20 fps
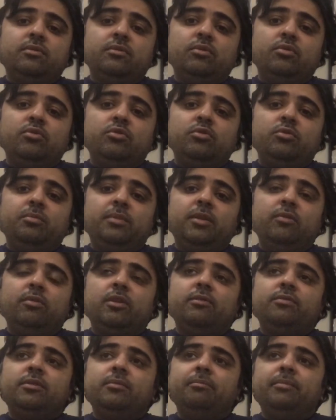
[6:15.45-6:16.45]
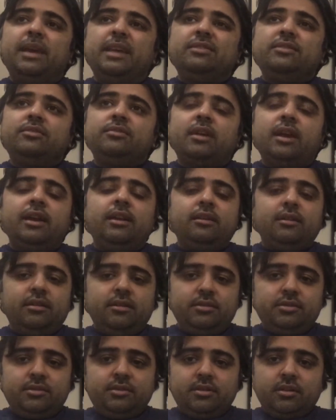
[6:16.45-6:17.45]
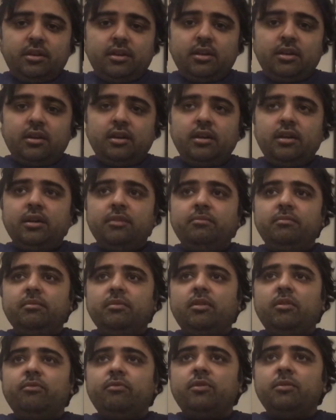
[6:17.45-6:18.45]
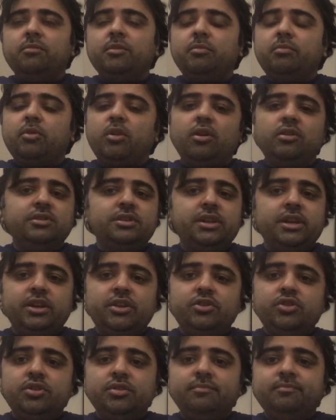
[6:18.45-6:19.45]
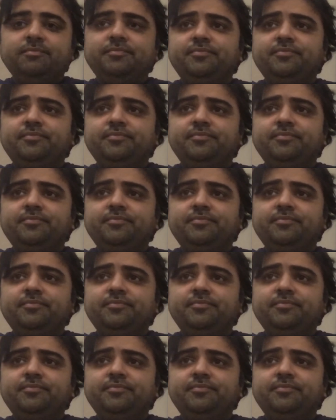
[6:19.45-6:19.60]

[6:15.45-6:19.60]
known to be one of the best writers from the Bronze Age,